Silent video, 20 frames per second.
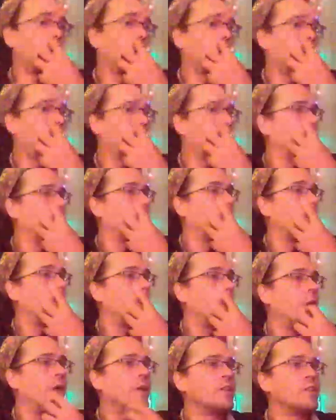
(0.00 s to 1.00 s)

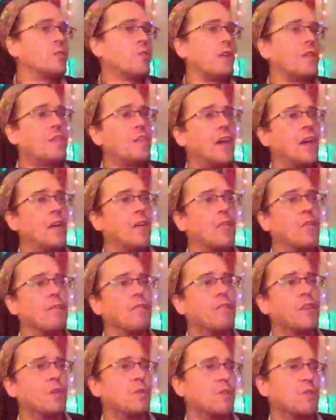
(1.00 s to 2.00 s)
what is with that? Are the
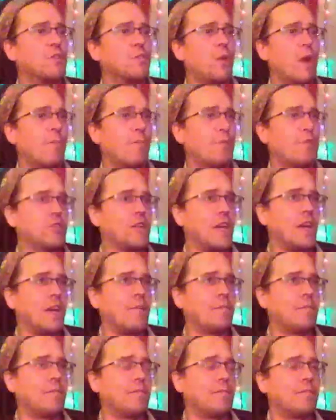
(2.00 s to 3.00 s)
viewers
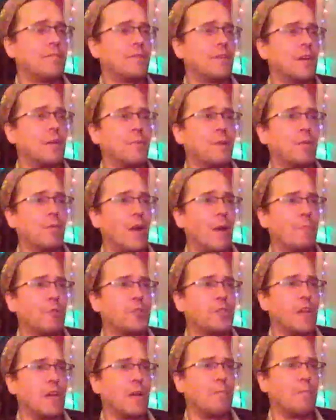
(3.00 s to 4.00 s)
represented going to be
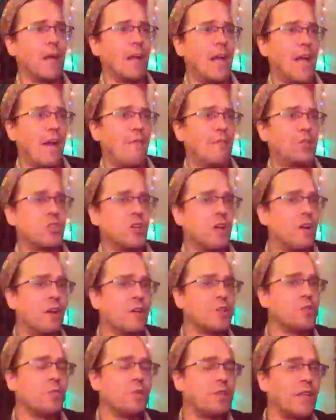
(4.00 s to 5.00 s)
represented by avatars?